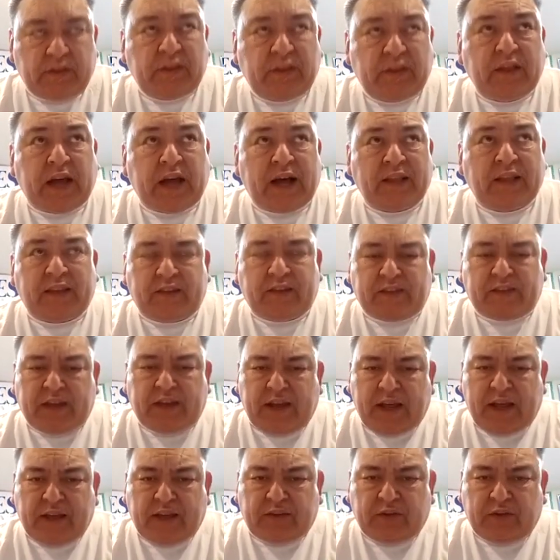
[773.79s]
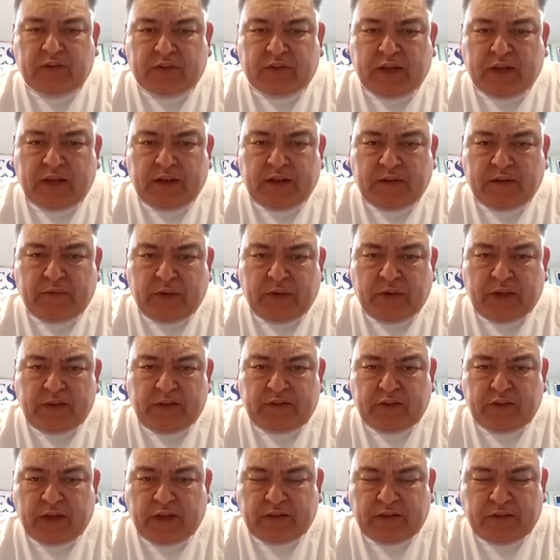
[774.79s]
God doesn't like those kind of ways.
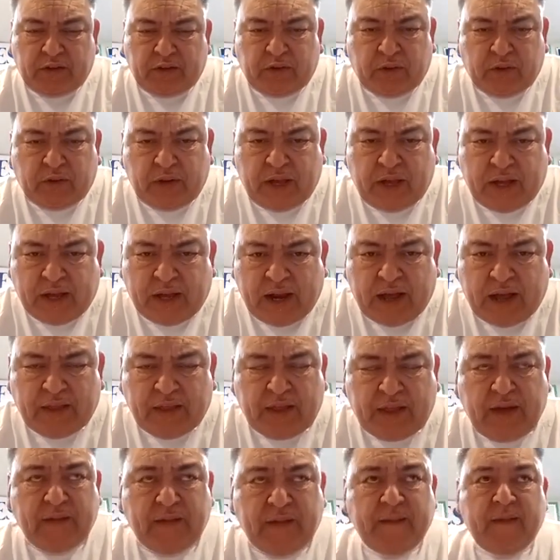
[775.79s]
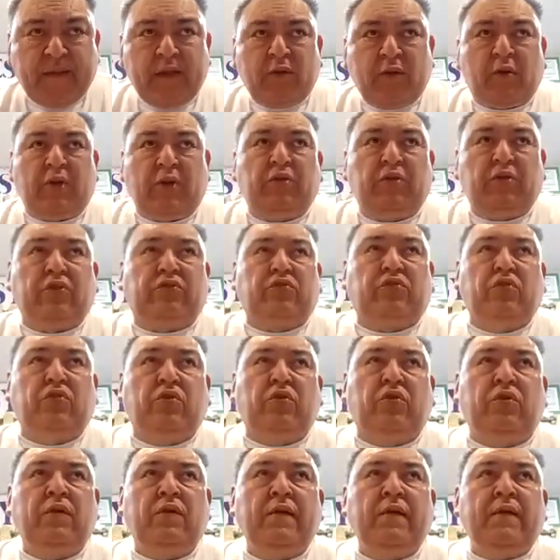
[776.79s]
A Dios no le agrada cuando tú